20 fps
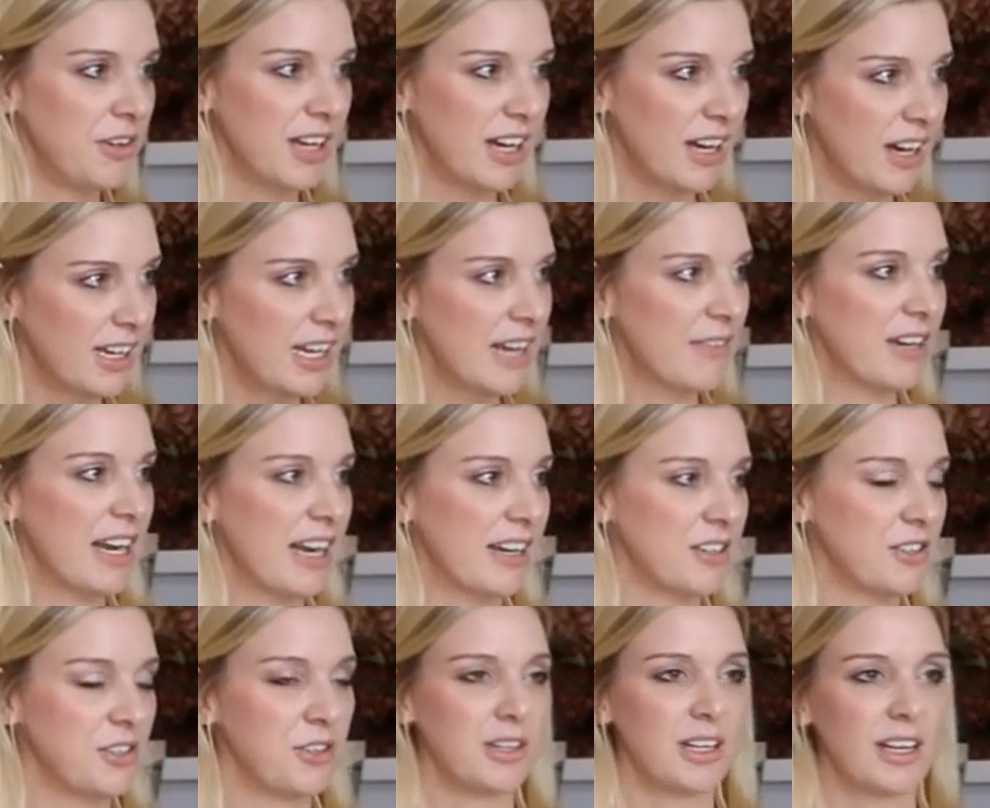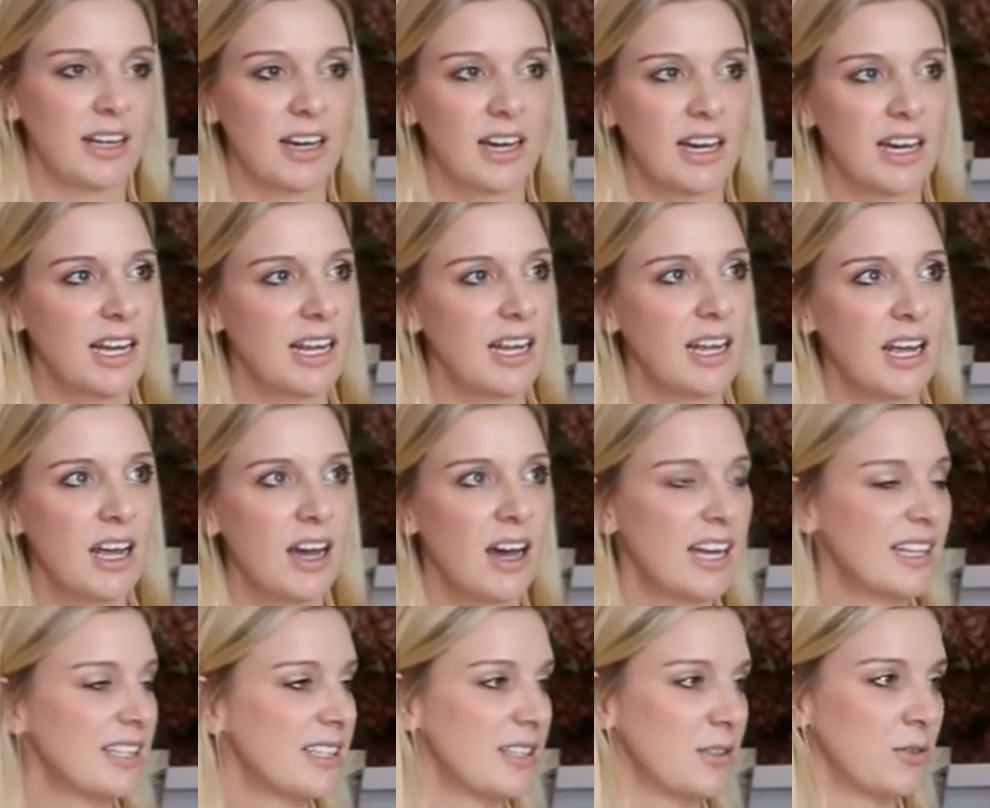can't have an attitude. Like I,
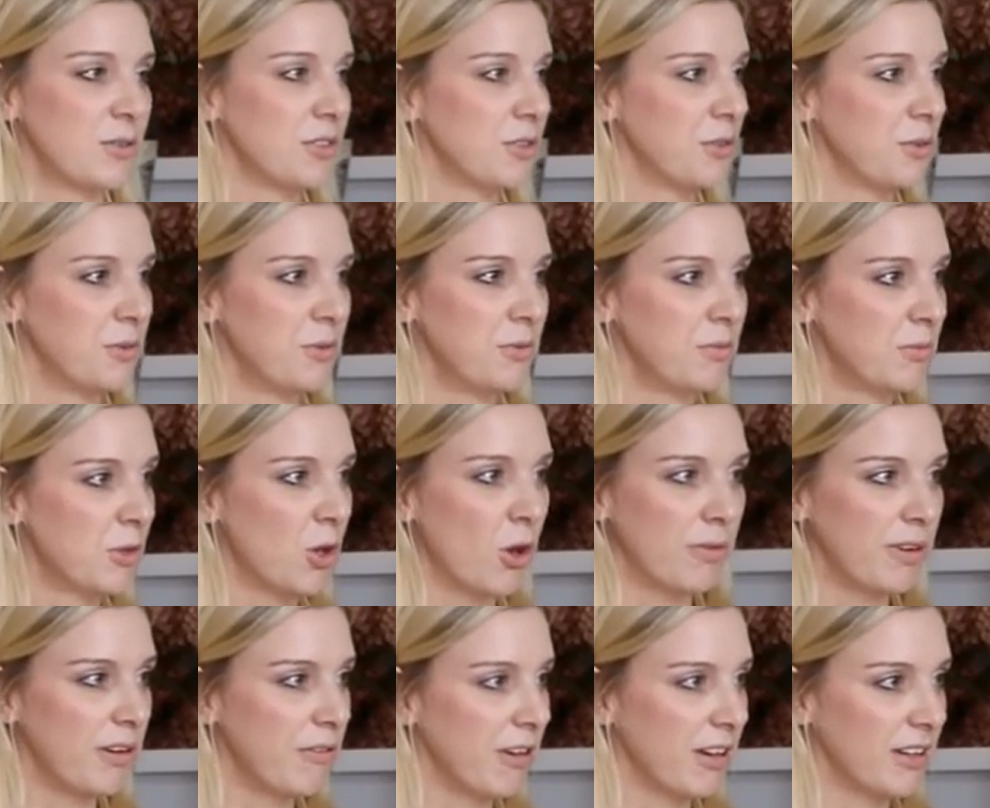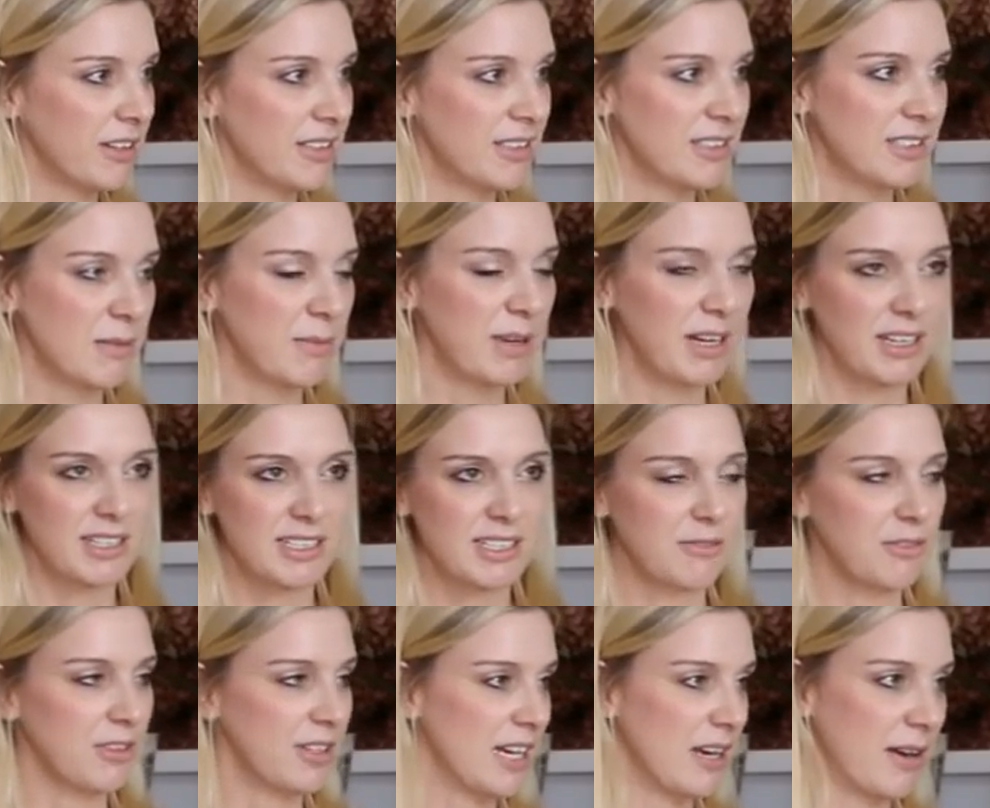I still do coffee runs. I mean, it's
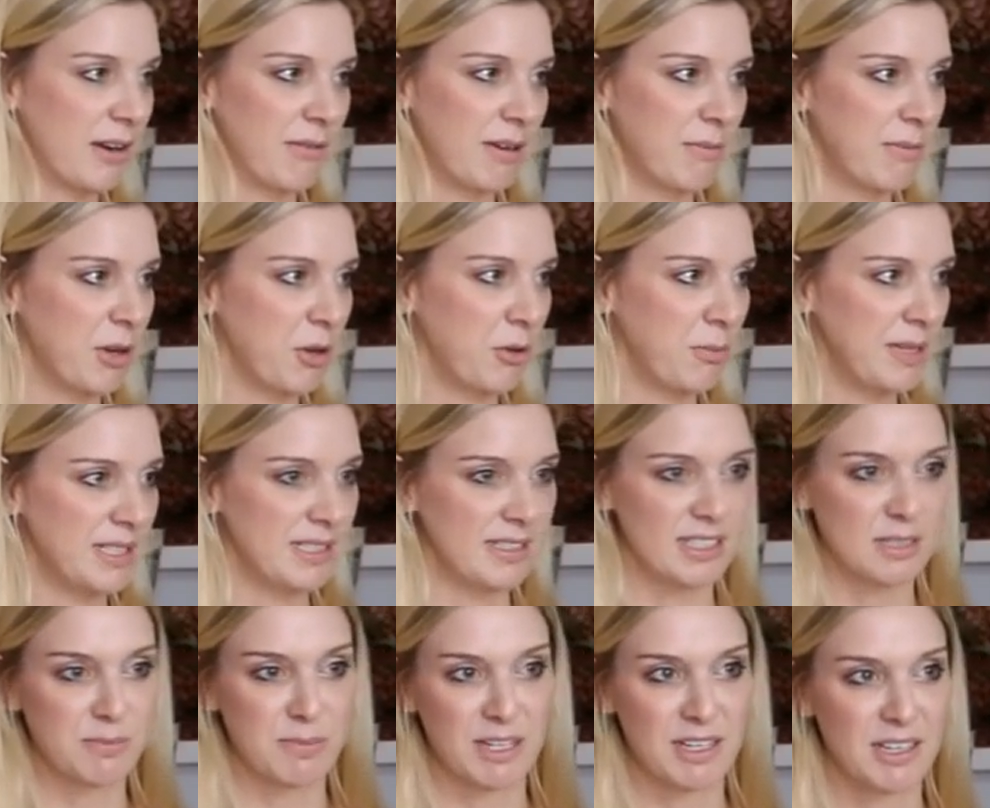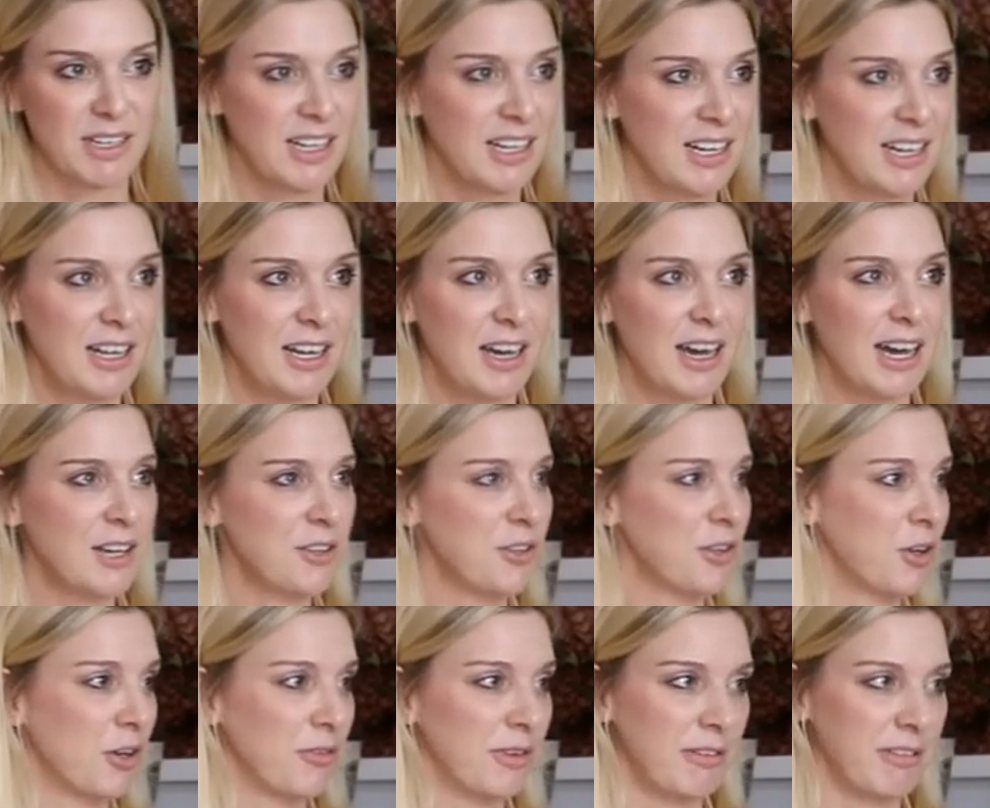different now. I run my own business, but I do
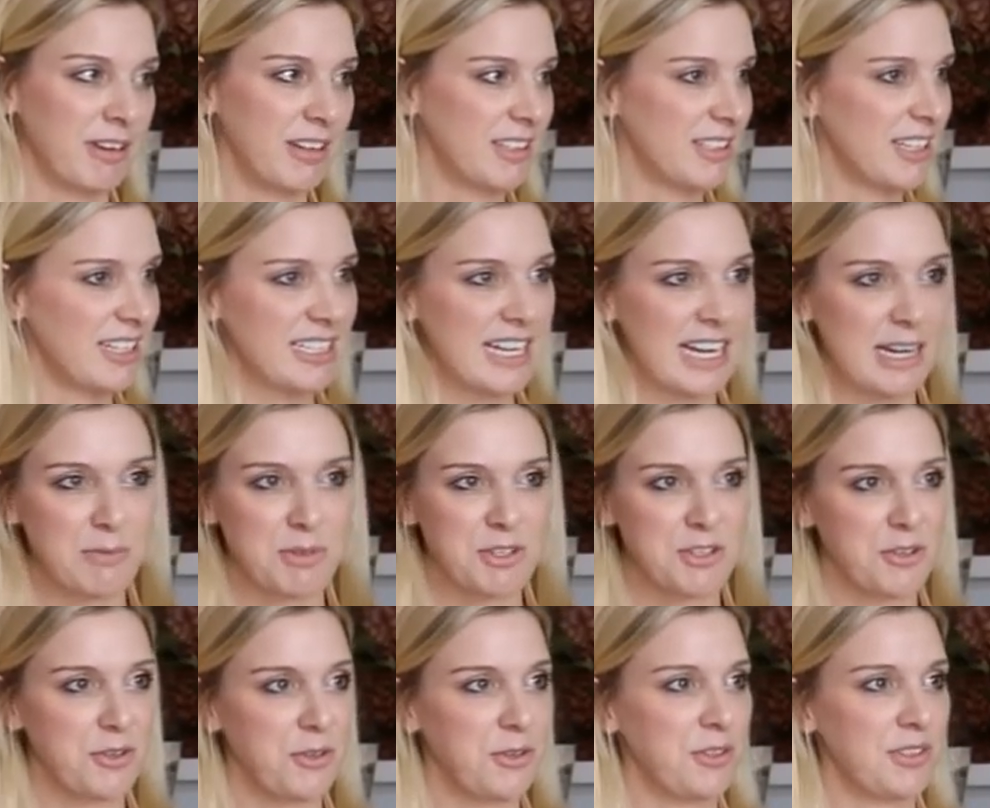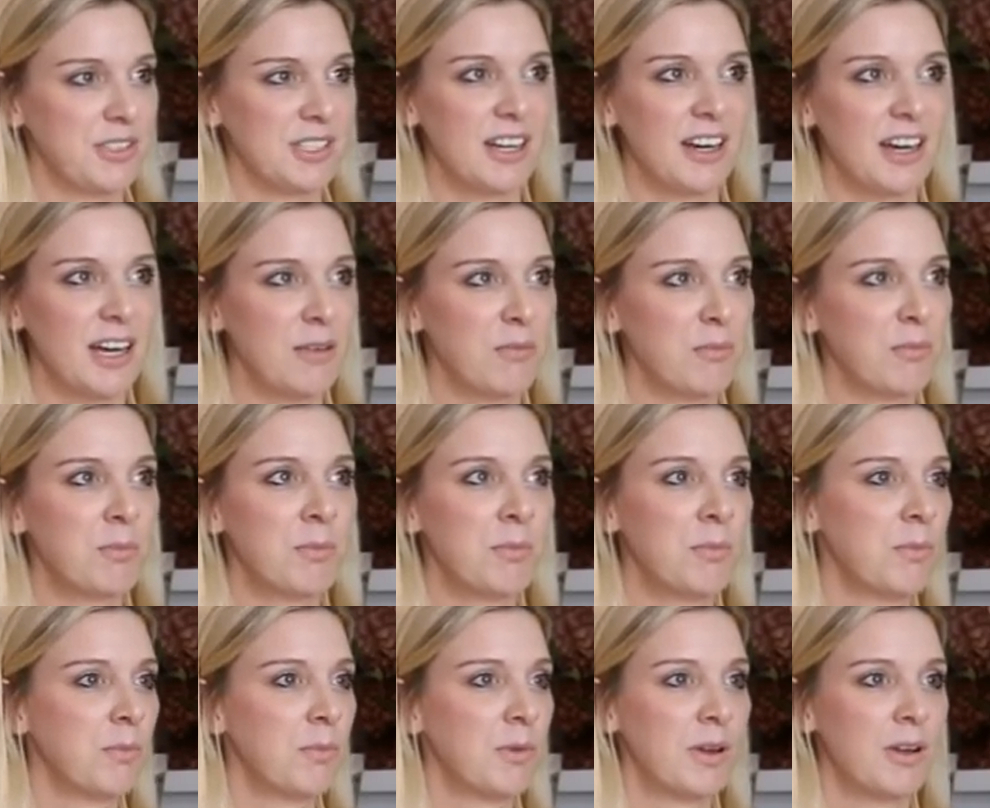coffee runs. I tape shoes. I'm.
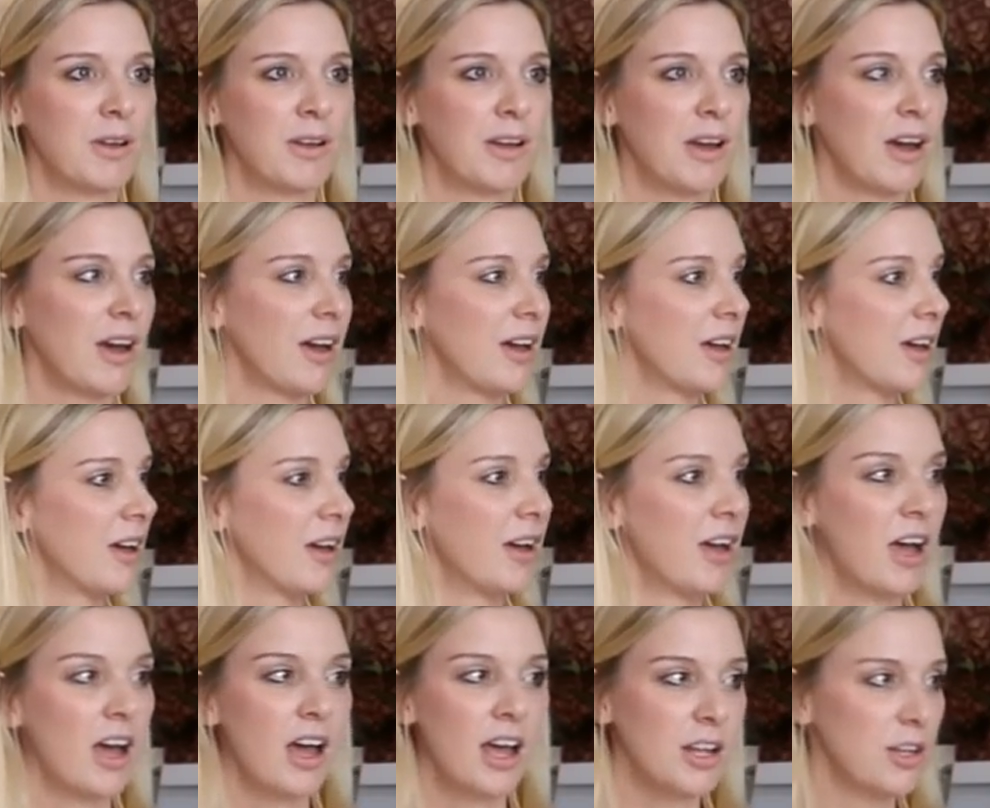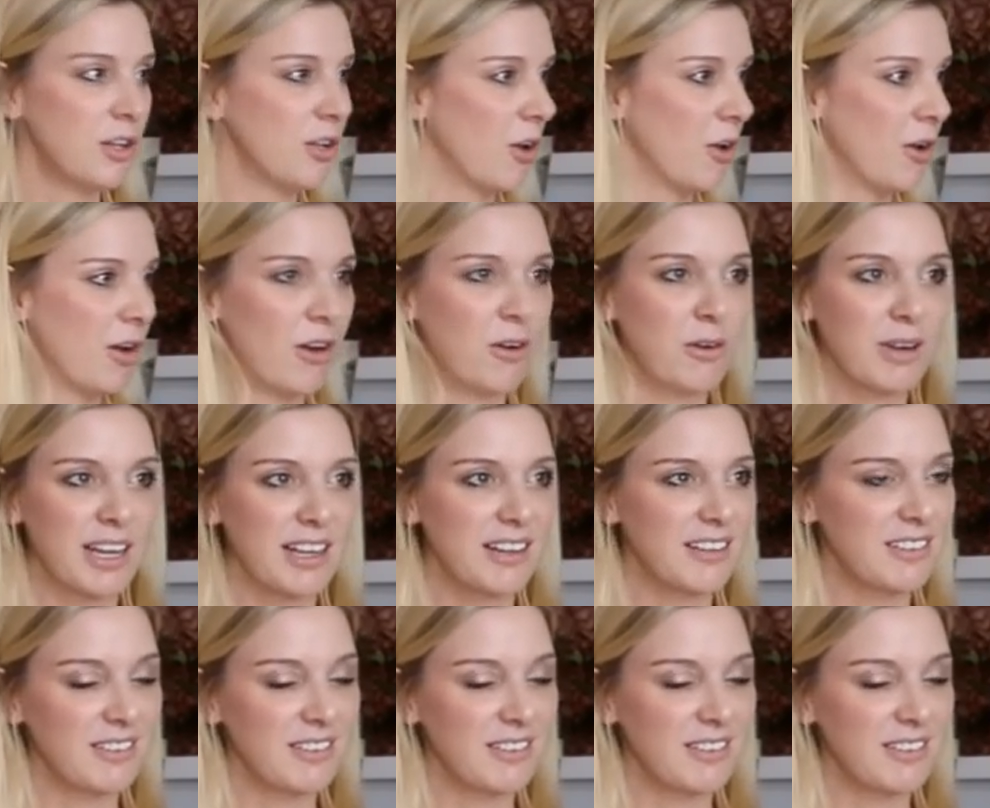You're not afraid to get down on it? No, I'll get